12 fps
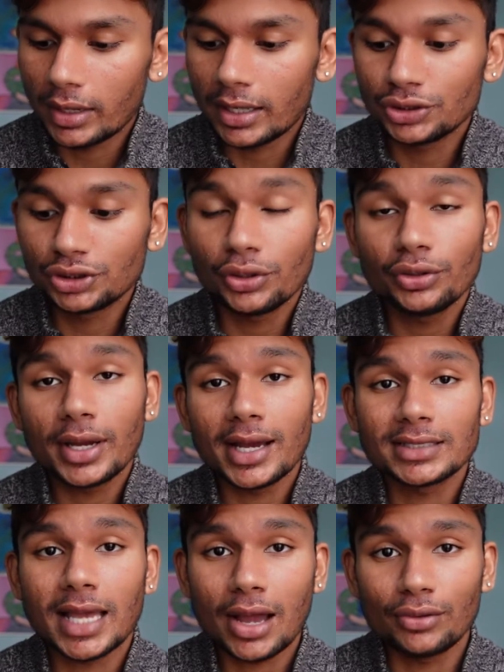and I'll show you
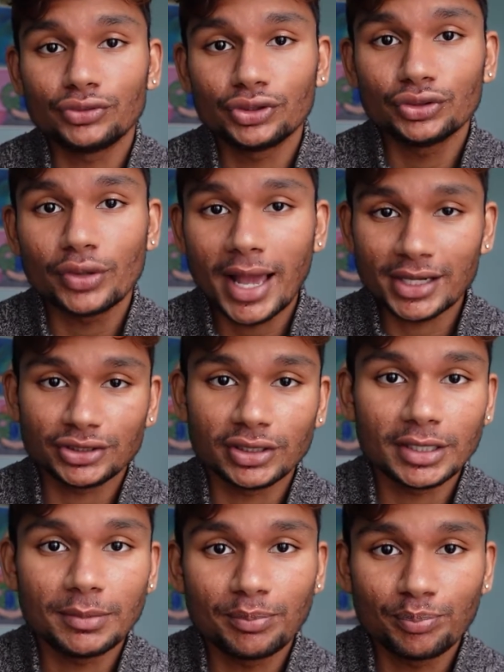guys how to
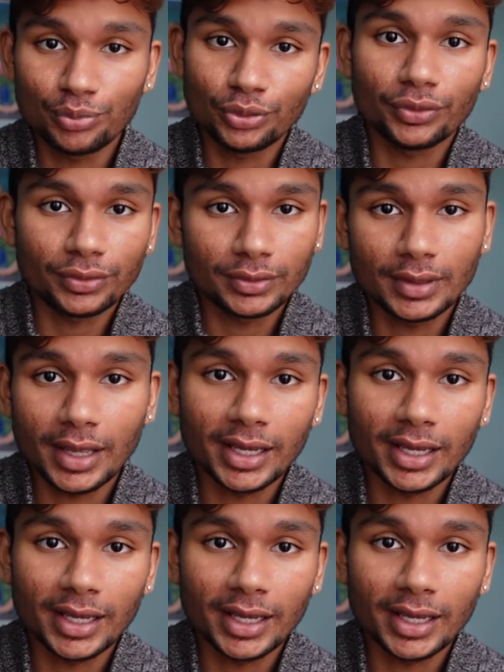actually put